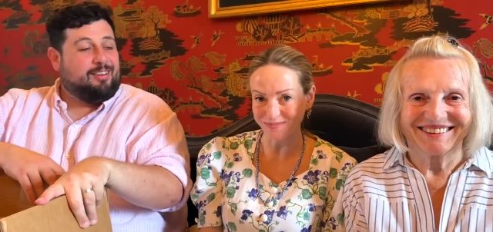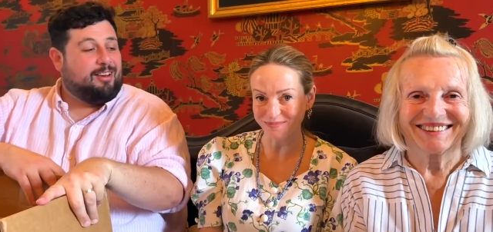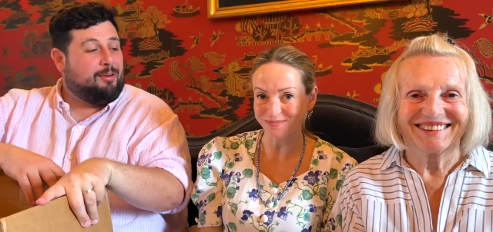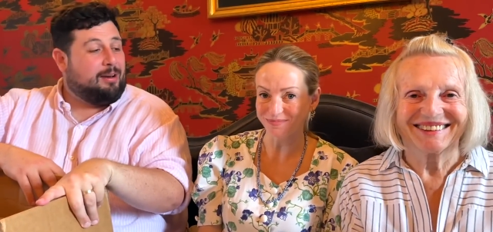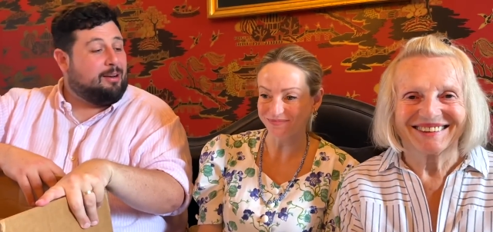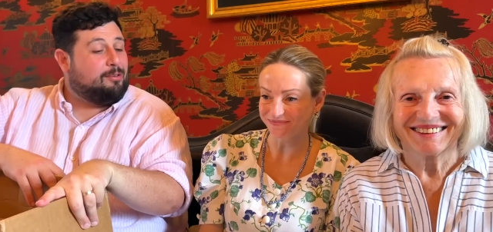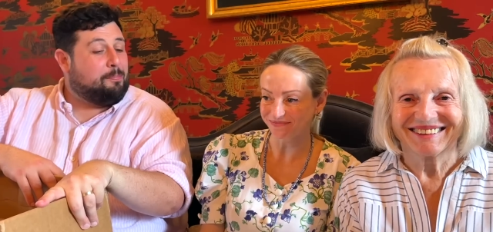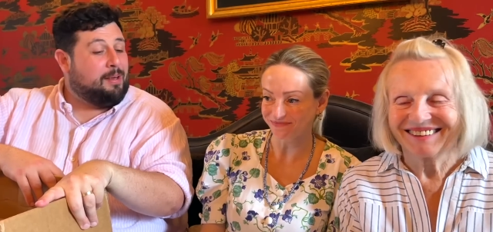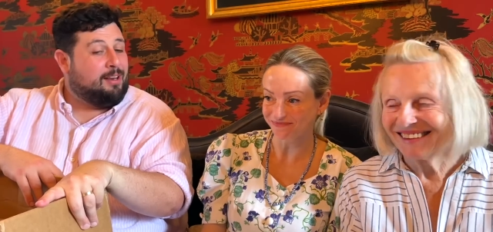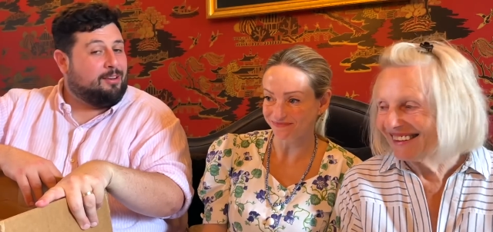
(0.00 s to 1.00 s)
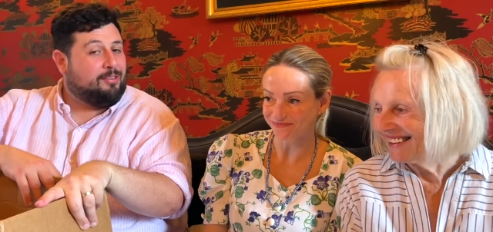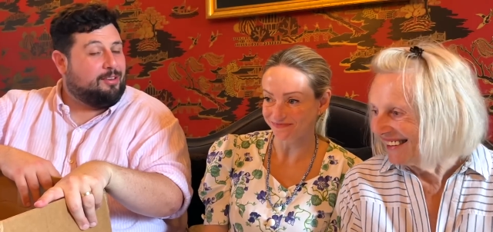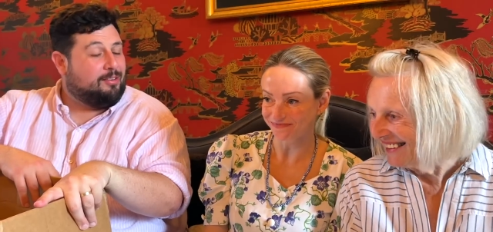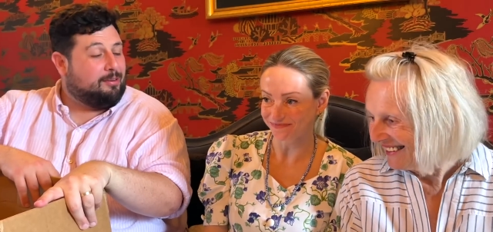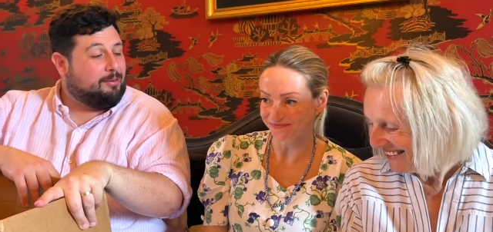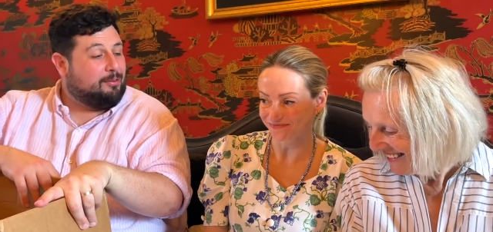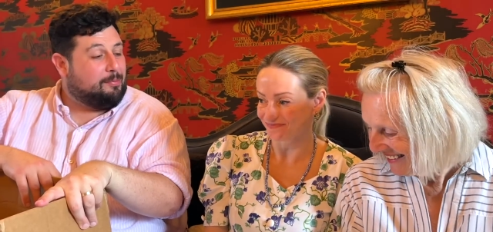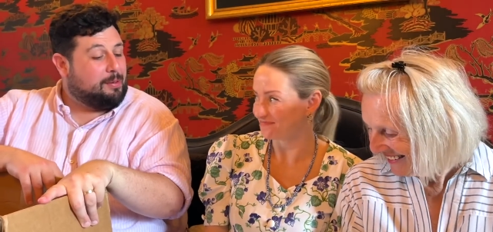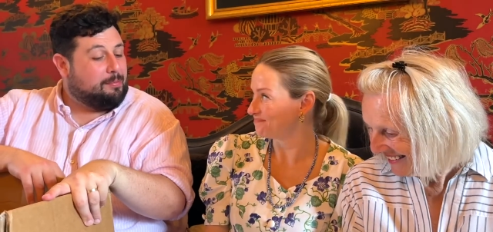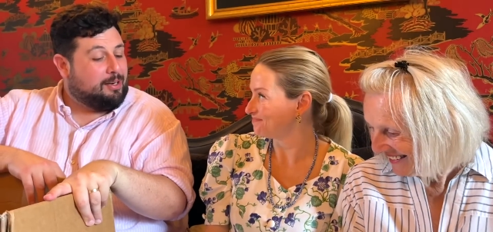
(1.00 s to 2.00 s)
Speaker 1: Are you allowed to peek on the other other
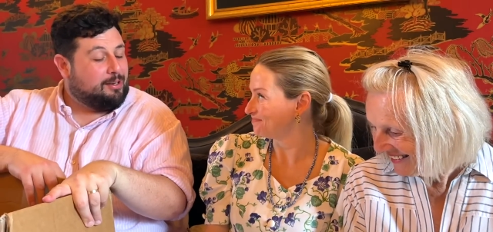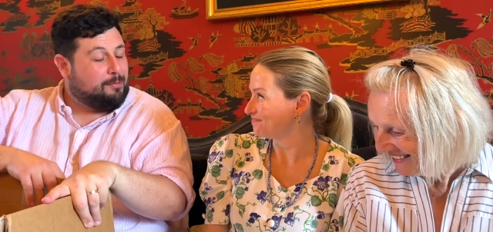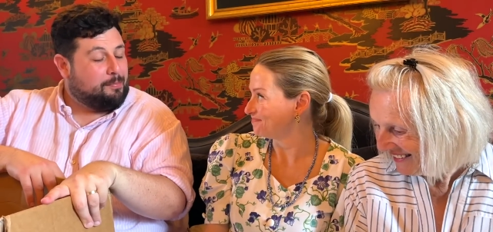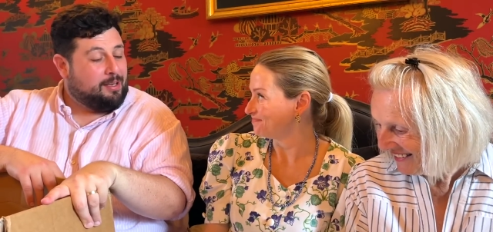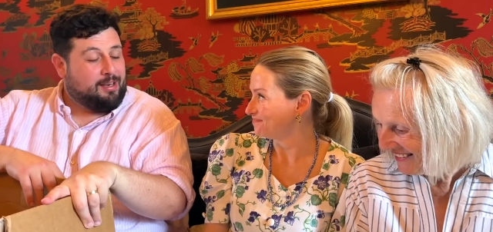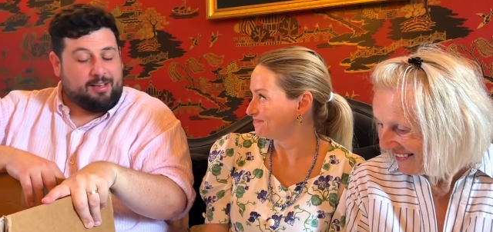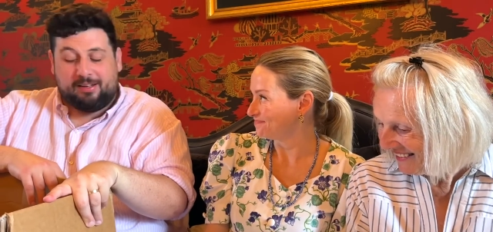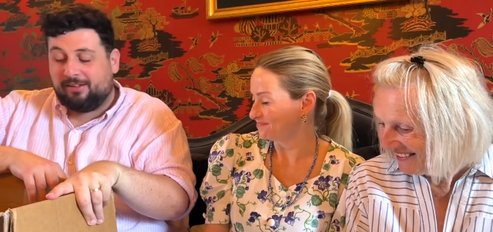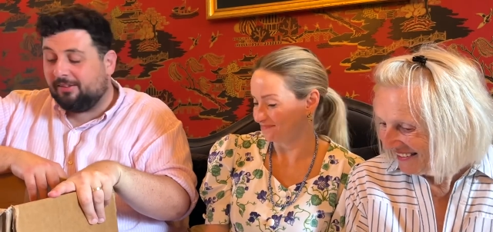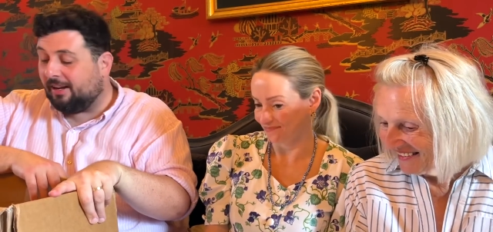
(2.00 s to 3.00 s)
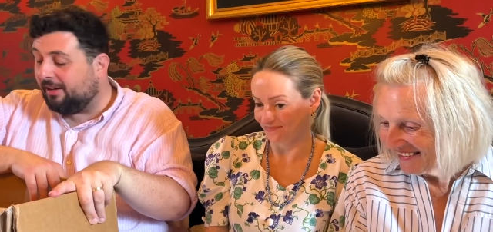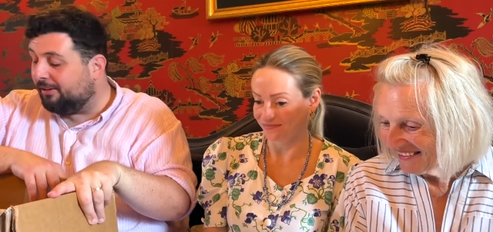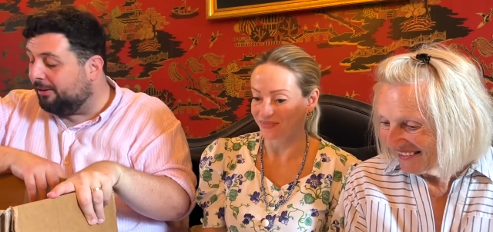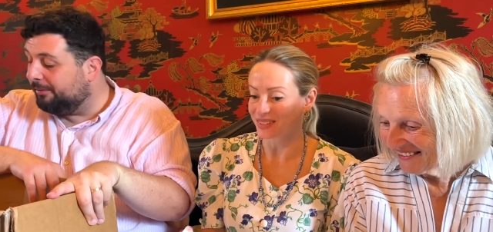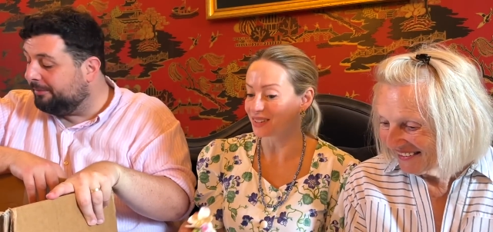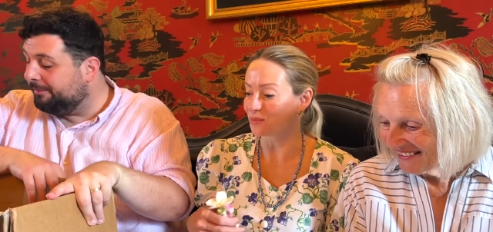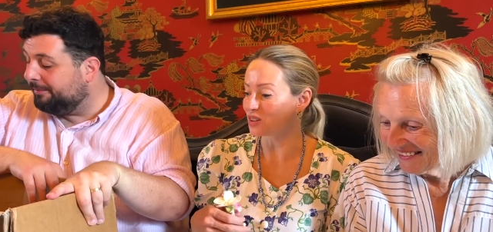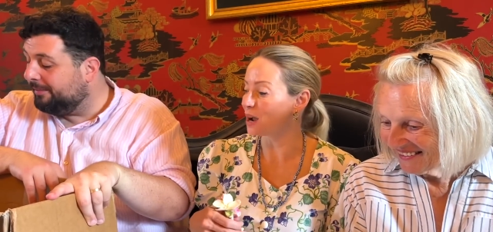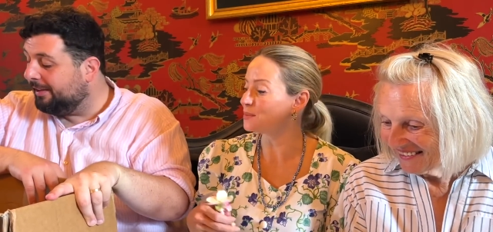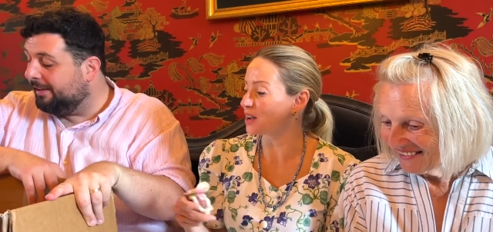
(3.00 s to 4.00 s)
people? Let you peek in this cadeaux.
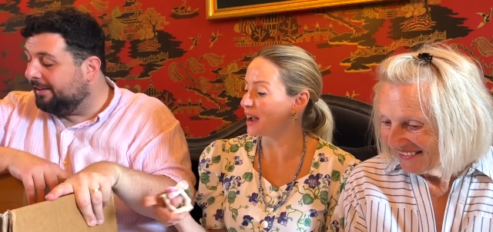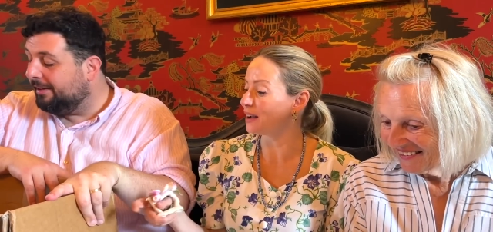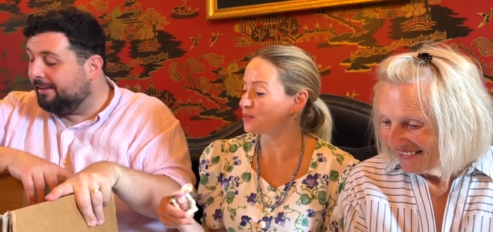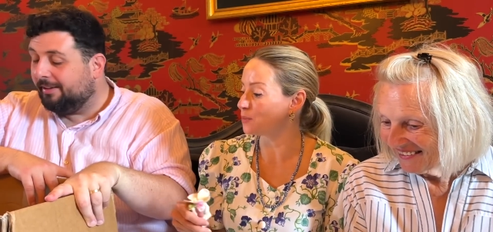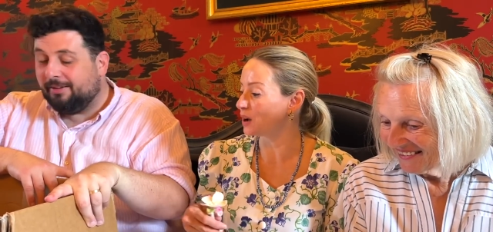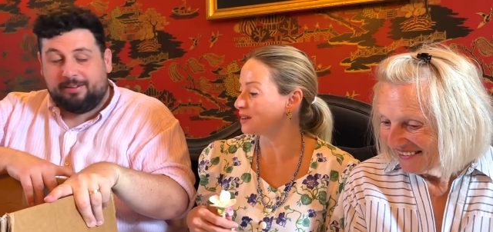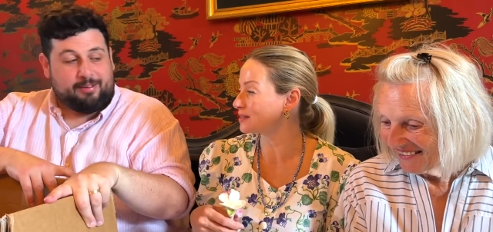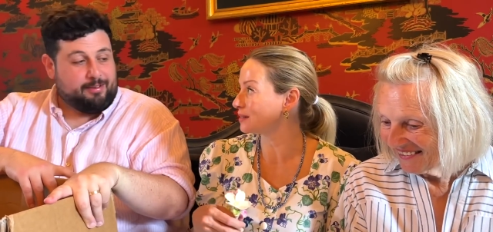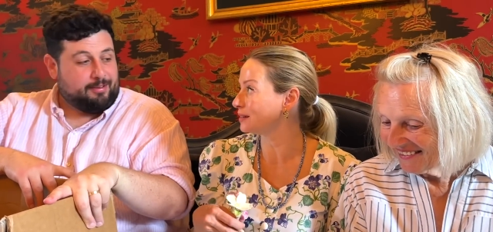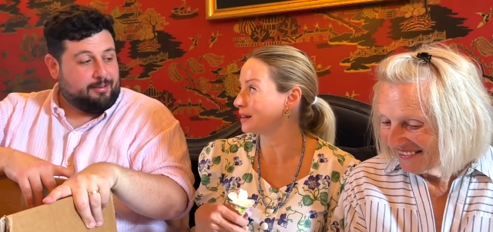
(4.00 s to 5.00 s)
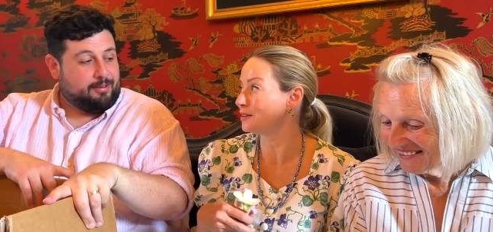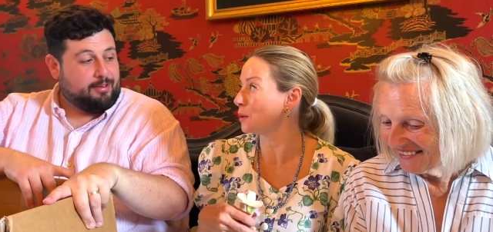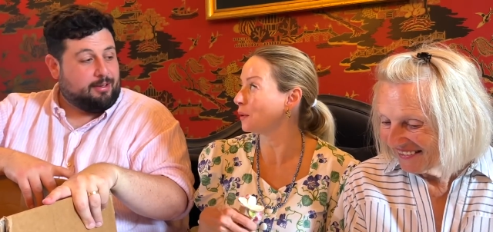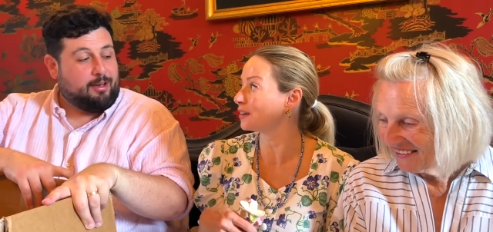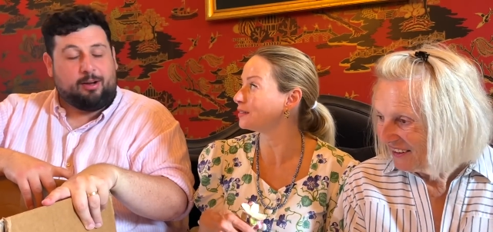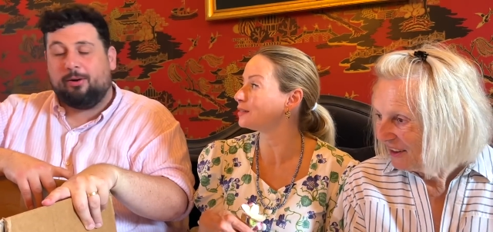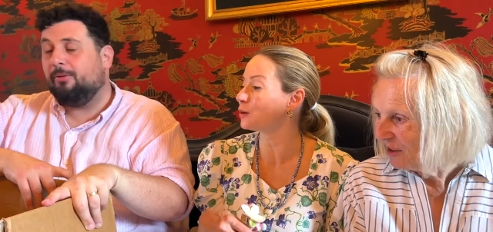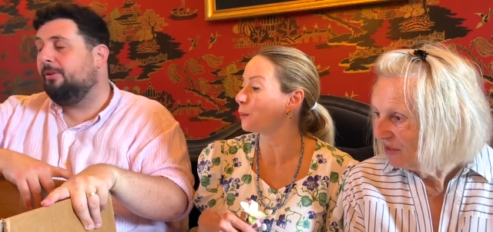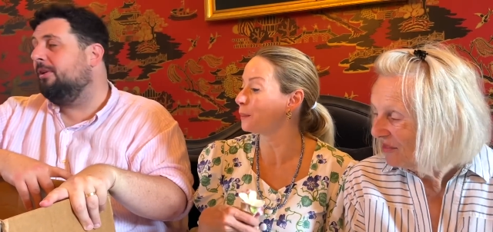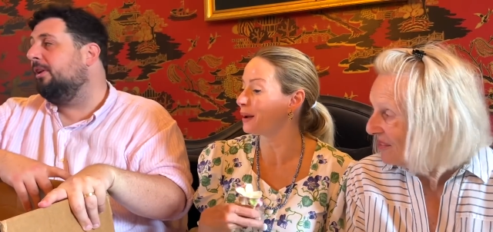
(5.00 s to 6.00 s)
Speaker 2: Sometimes I have the parcel and then no one can oh,
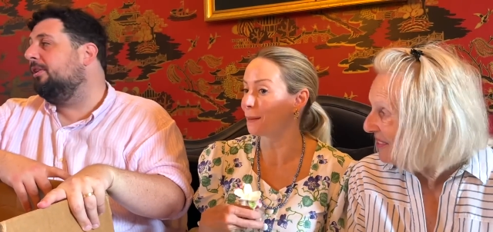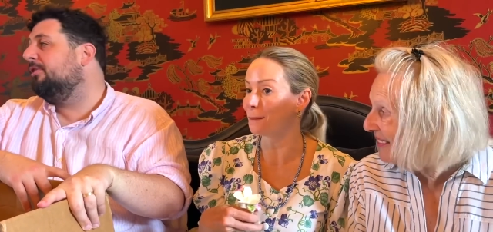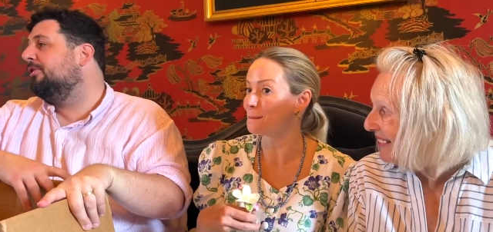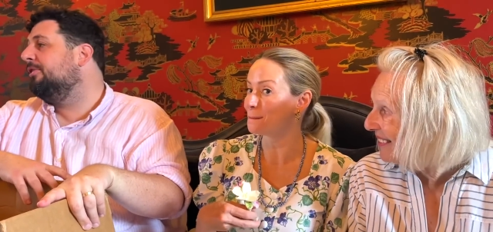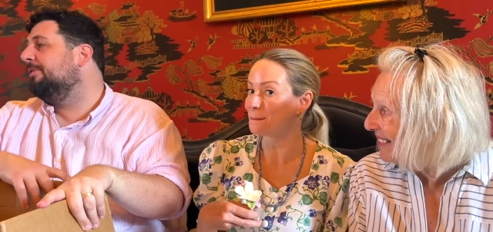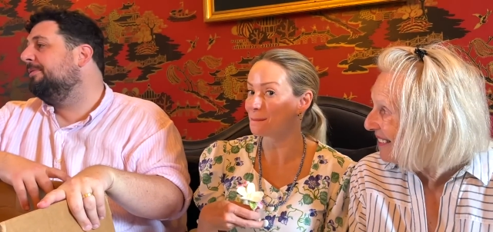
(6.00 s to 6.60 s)
stop me. Oh gosh.